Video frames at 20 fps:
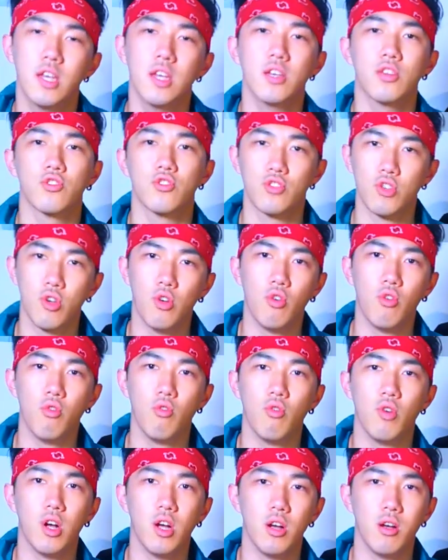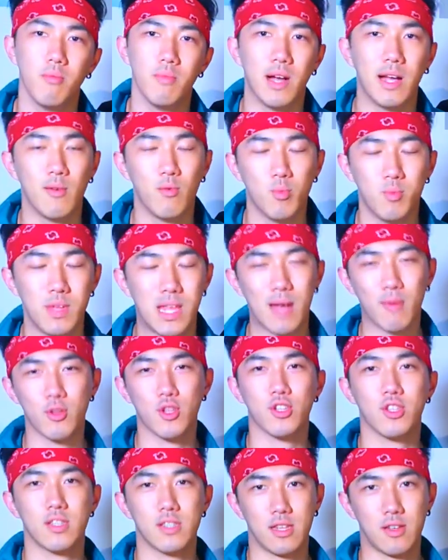So um, I'll be able
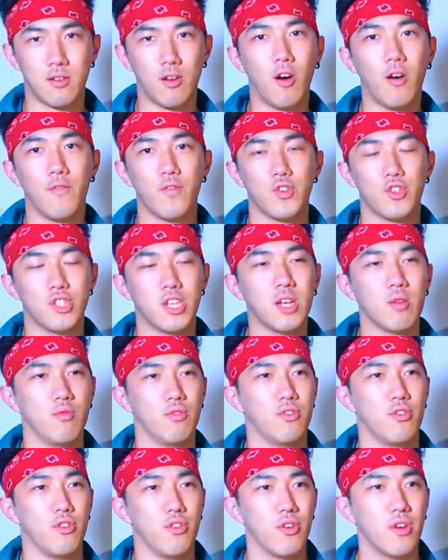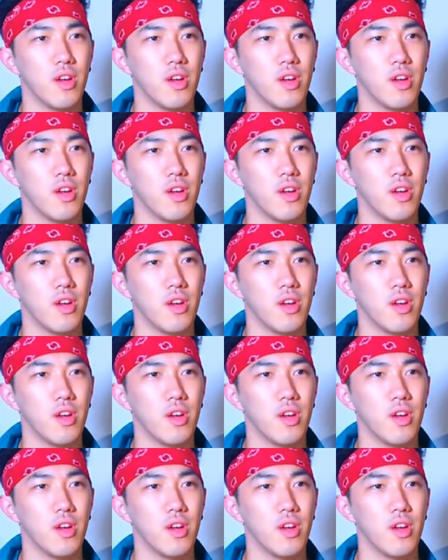to like conversate with her